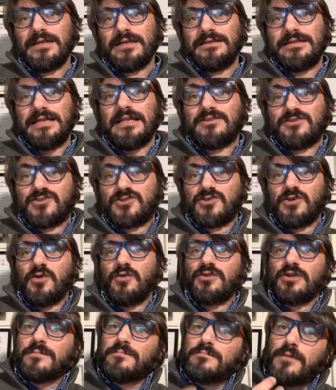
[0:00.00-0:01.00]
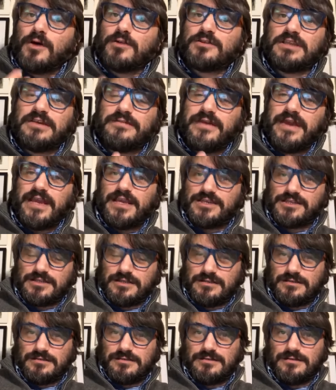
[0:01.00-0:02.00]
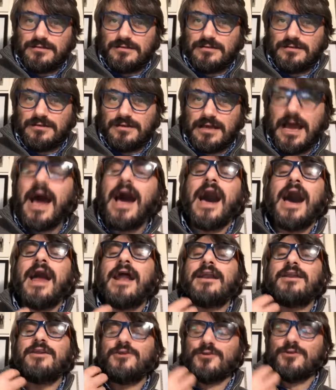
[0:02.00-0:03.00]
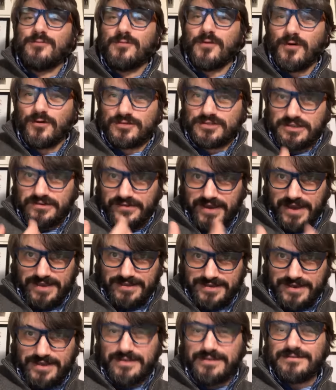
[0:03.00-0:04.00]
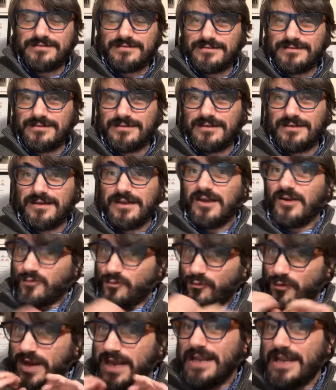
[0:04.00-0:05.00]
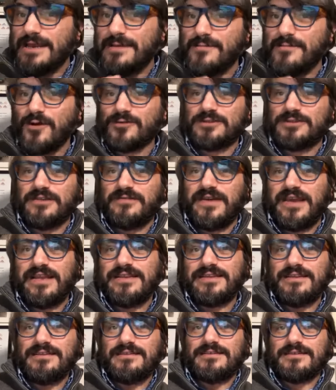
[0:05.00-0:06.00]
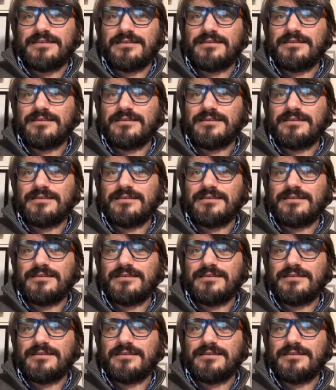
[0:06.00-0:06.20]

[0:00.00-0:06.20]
that show the motivation. Are you motivated, really motivated?